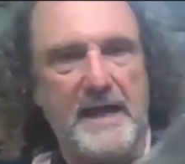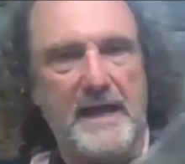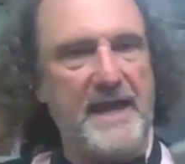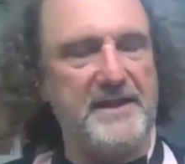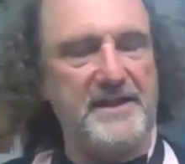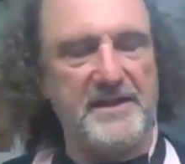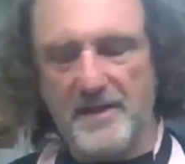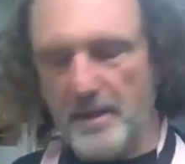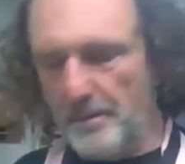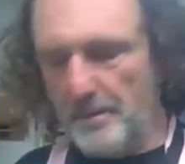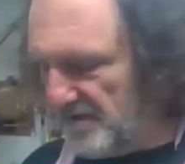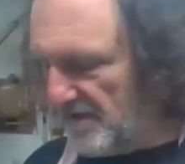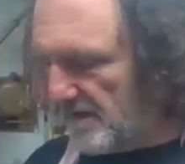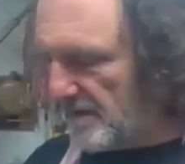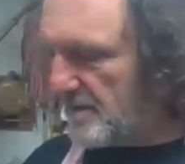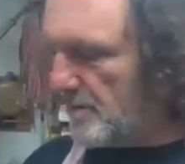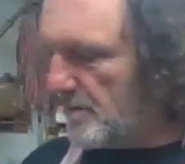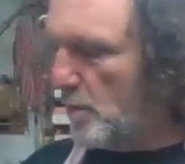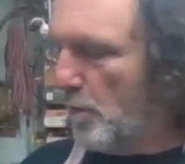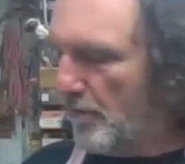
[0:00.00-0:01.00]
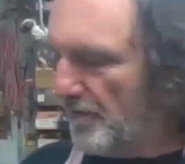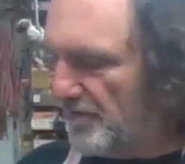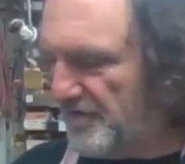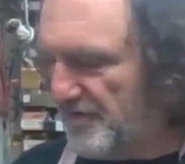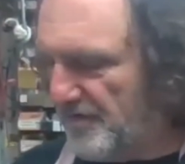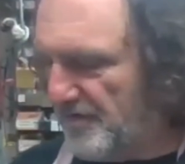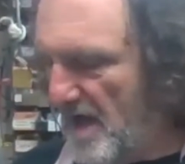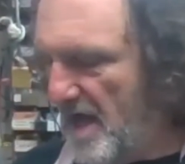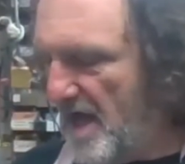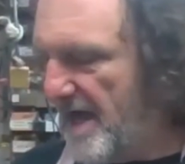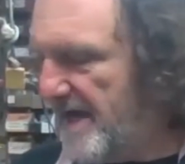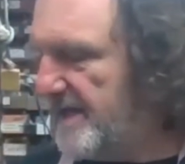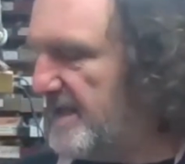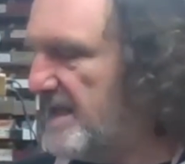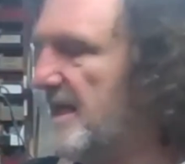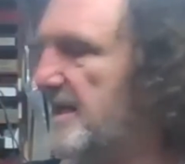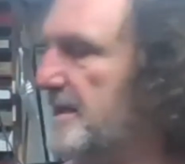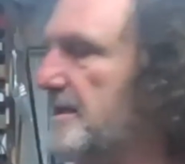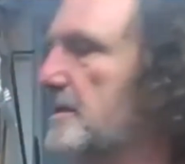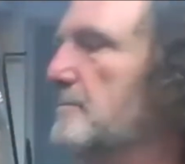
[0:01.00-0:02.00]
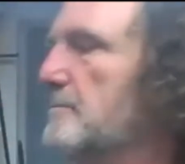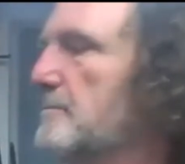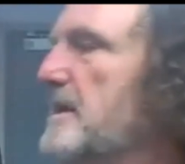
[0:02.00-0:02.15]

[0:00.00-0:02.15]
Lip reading: And it comes in a coarse, fine, and